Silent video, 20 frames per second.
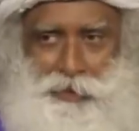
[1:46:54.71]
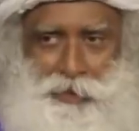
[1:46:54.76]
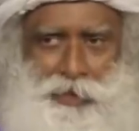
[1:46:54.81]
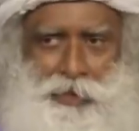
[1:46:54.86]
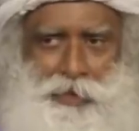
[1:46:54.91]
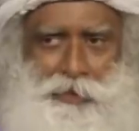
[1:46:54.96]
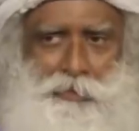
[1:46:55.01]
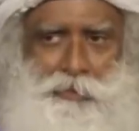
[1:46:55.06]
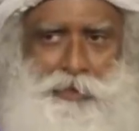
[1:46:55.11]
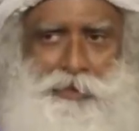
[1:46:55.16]

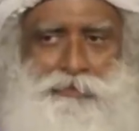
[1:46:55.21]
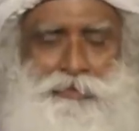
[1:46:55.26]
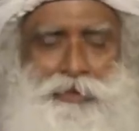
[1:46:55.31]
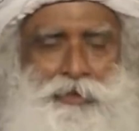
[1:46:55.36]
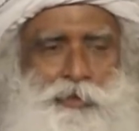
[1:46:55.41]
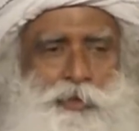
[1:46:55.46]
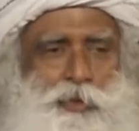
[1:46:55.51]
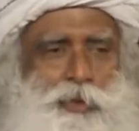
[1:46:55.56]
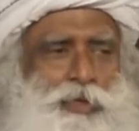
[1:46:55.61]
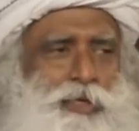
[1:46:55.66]
In
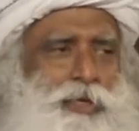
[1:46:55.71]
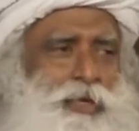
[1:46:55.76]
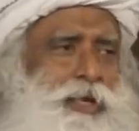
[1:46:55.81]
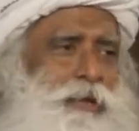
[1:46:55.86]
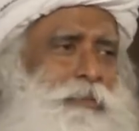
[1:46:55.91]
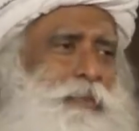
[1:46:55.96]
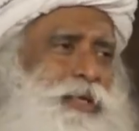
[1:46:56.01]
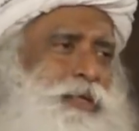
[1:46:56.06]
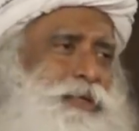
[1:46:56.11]
between, what drama